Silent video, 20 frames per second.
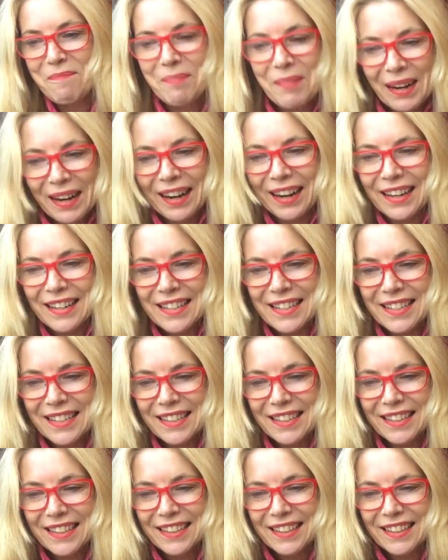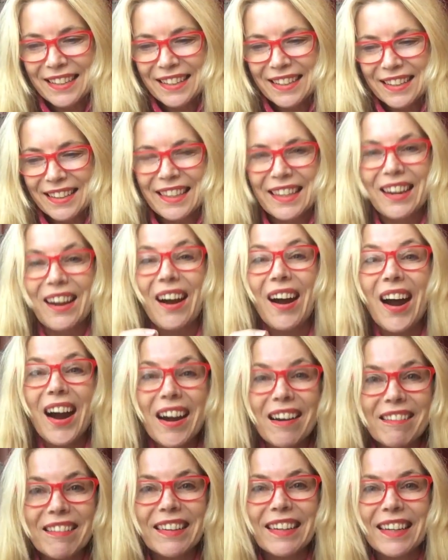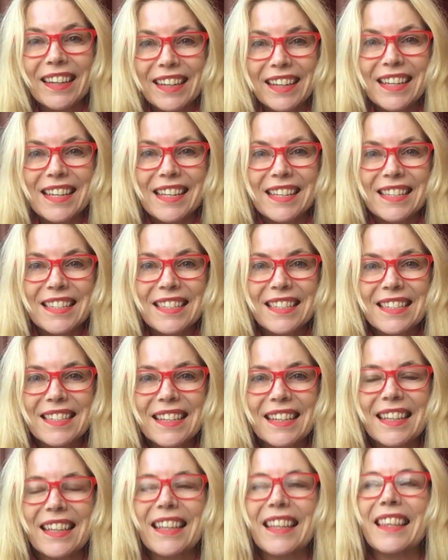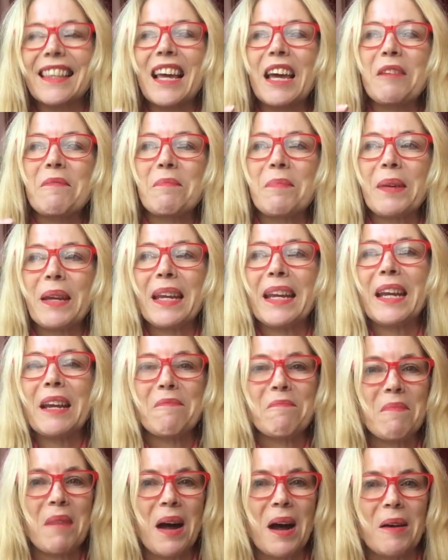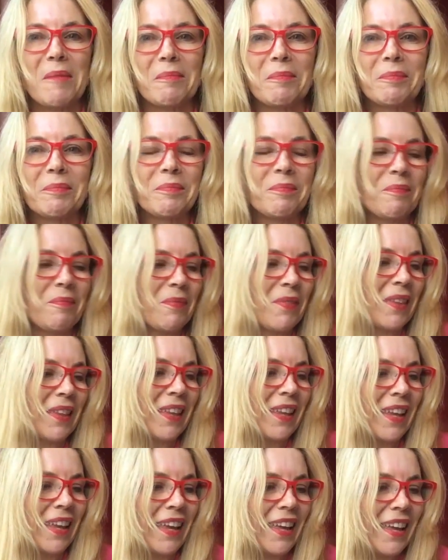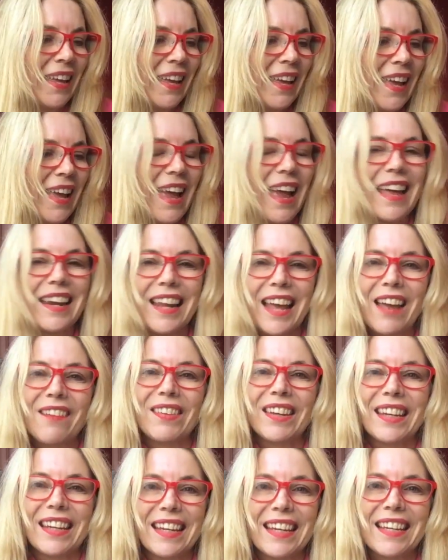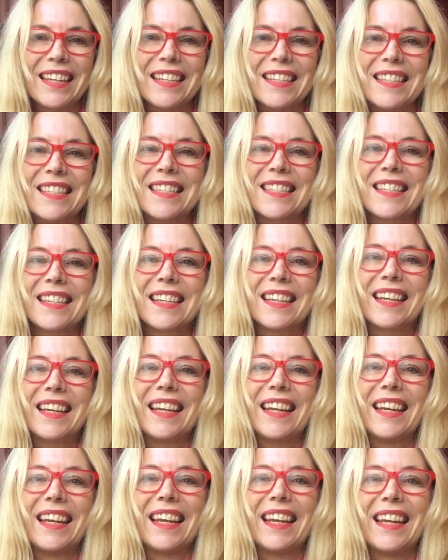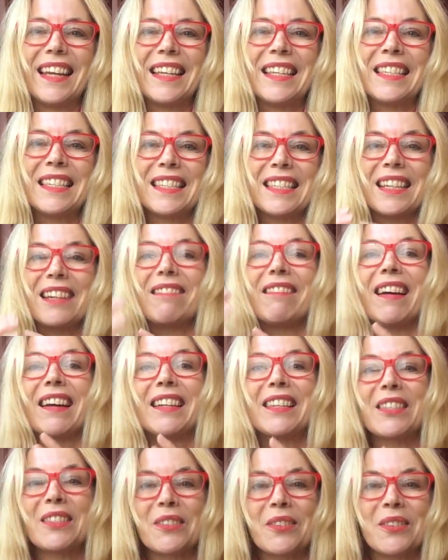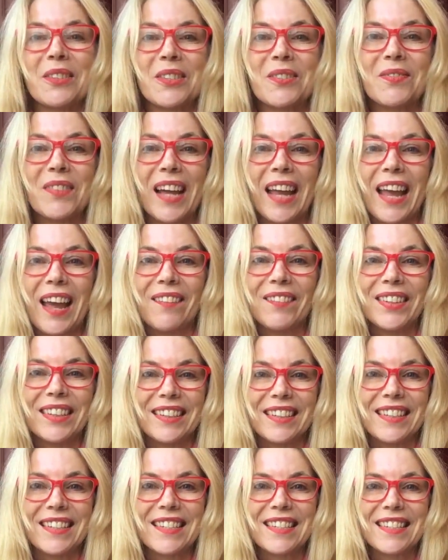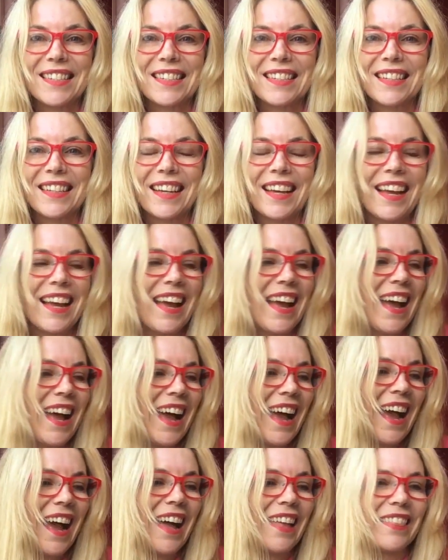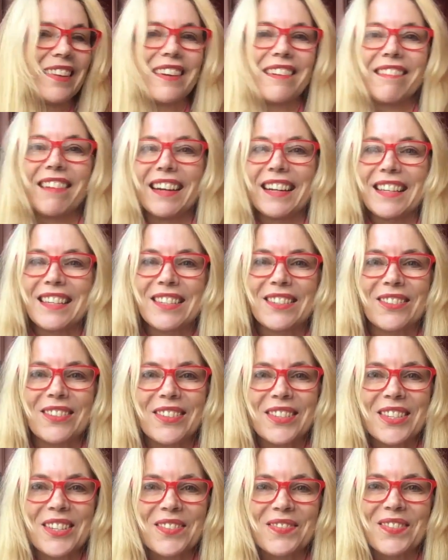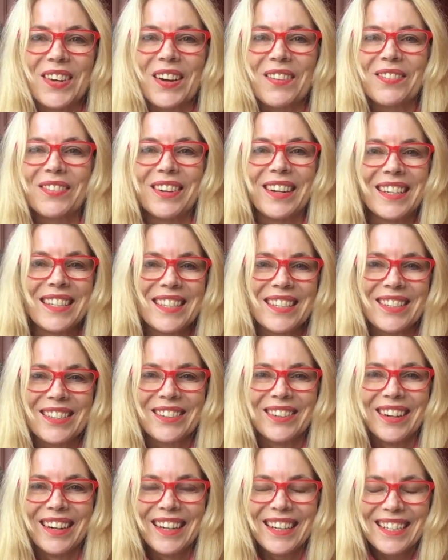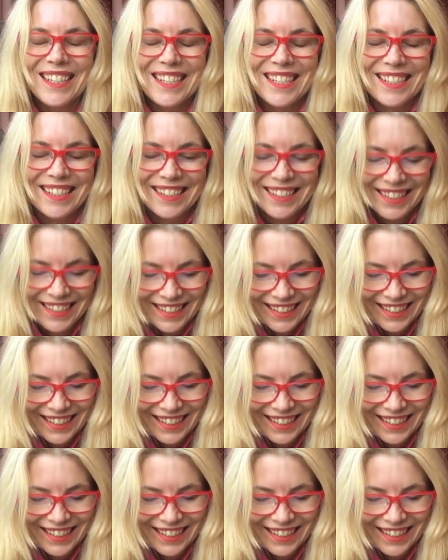But the irony is that being a mum and having kids is the greatest source of my happiness and the greatest source of my frustration.